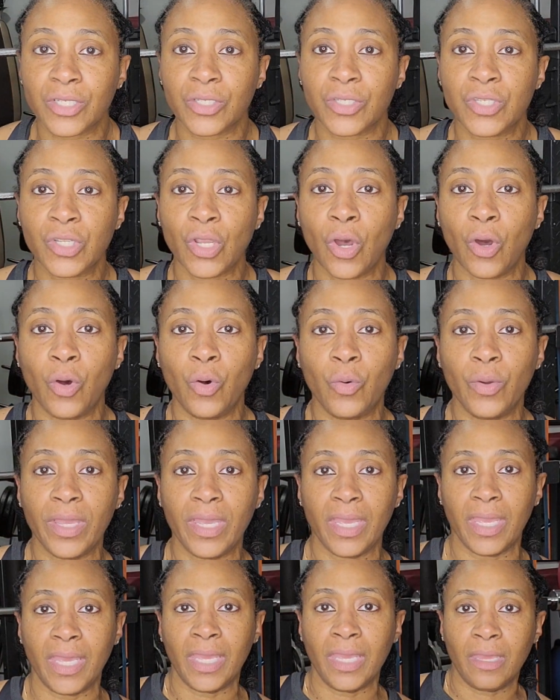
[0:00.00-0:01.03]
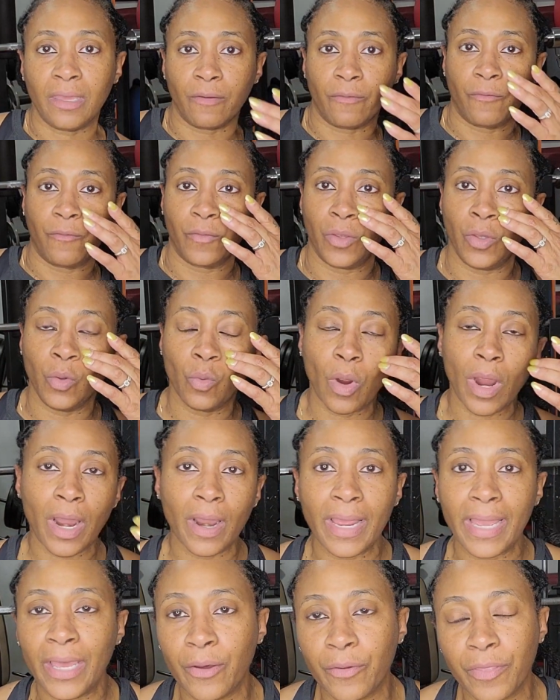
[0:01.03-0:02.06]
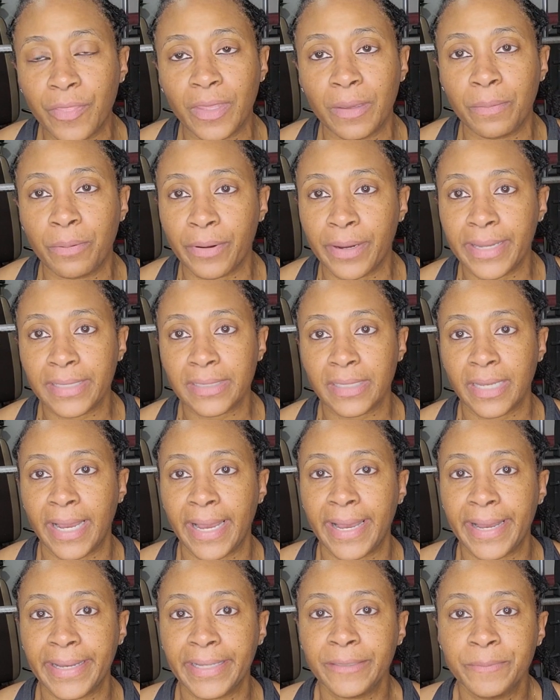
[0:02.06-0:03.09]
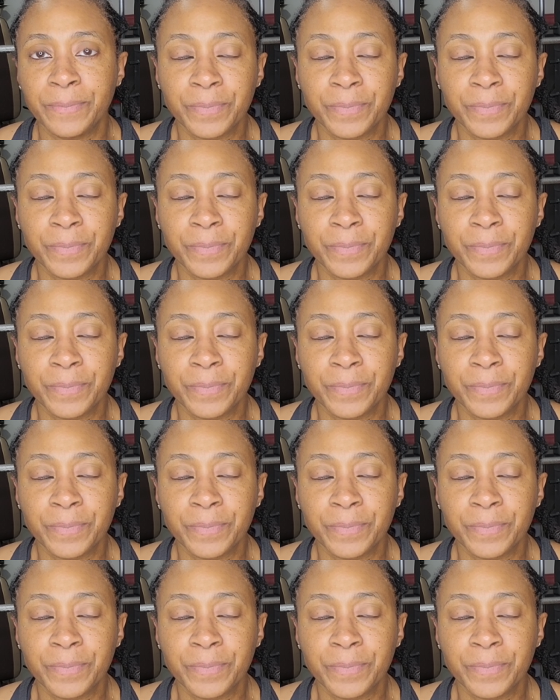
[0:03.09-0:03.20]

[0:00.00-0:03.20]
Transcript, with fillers: So if you are healthy, praise God,